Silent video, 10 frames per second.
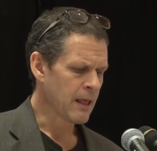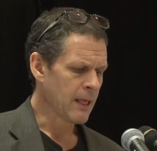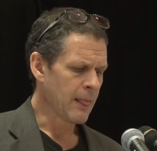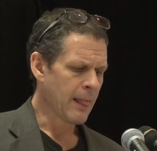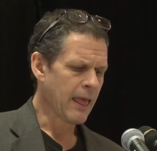
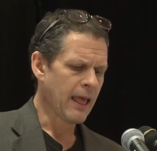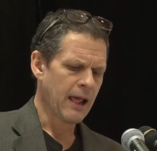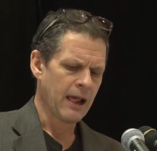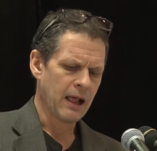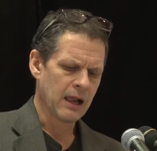
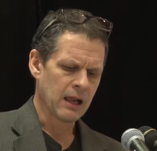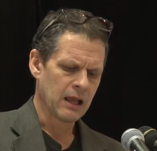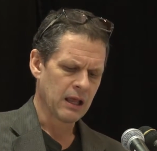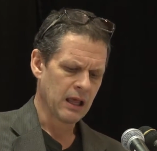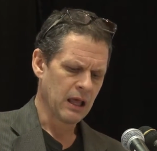
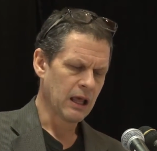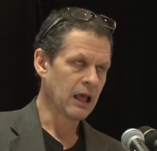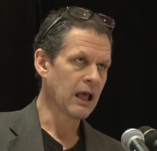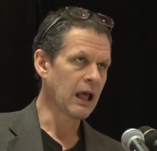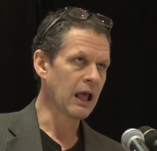
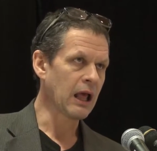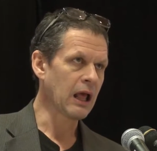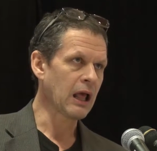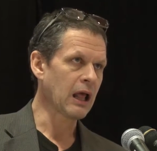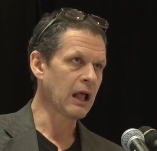
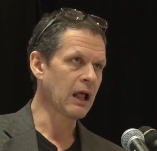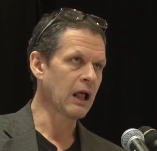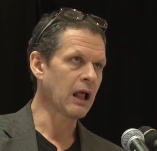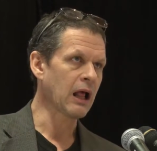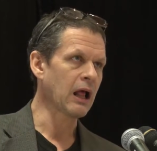
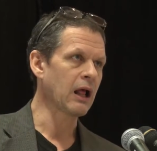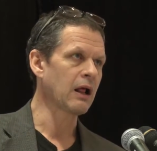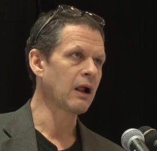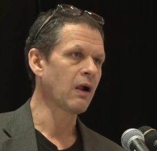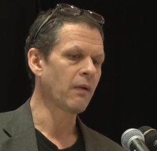
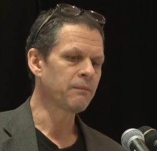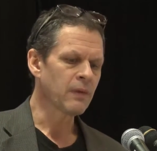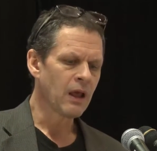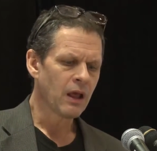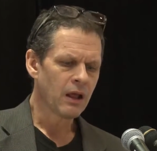
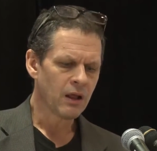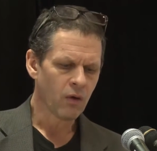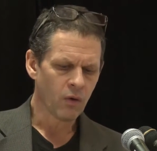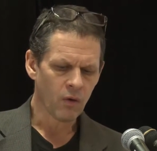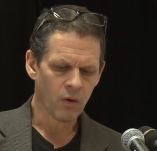
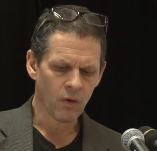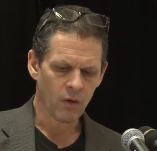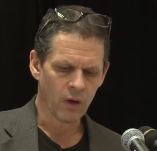(silence)